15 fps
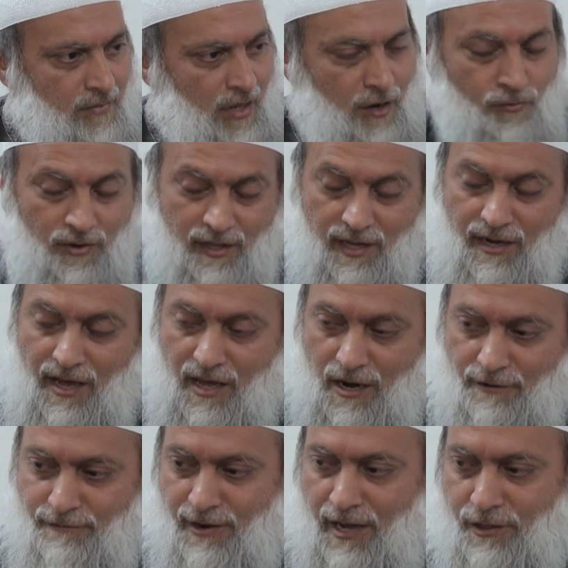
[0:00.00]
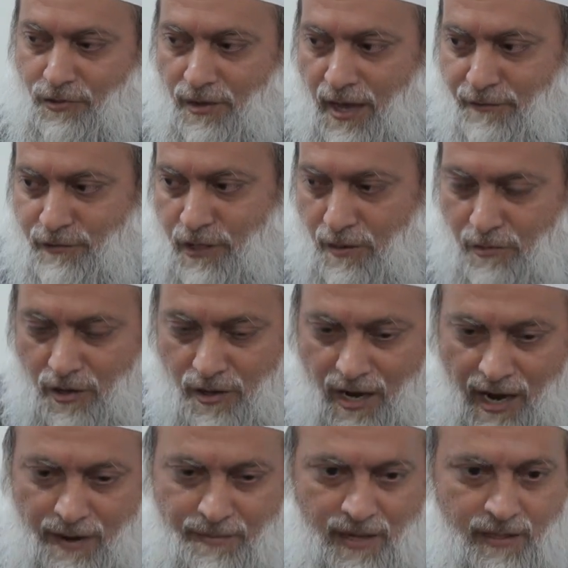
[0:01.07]
And within Arafat, you have Jabal
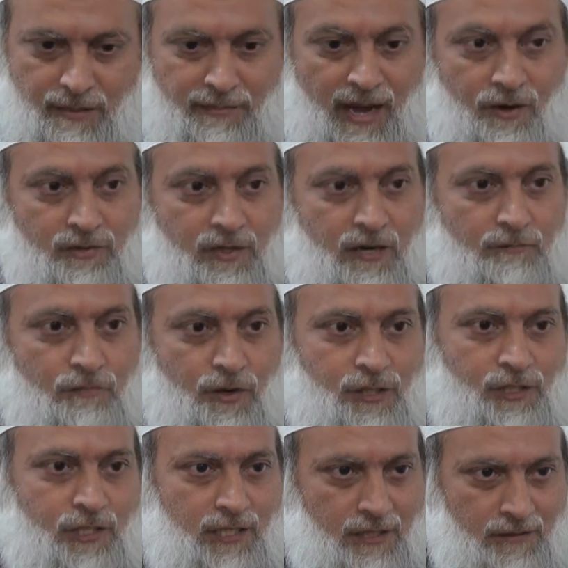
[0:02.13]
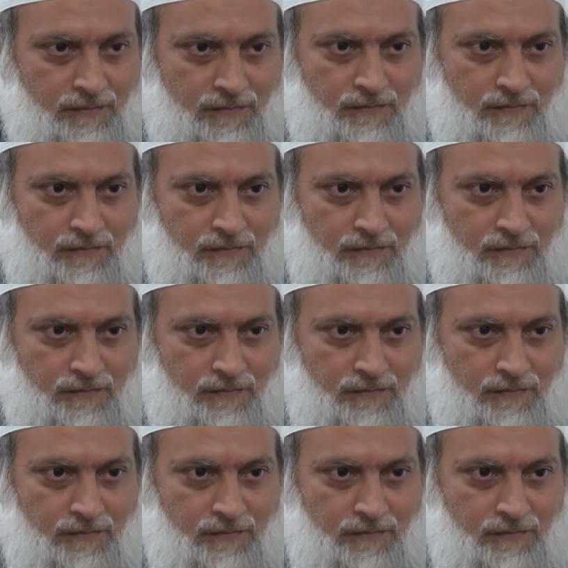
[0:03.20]
al-Rahma, the Mountain of Mercy.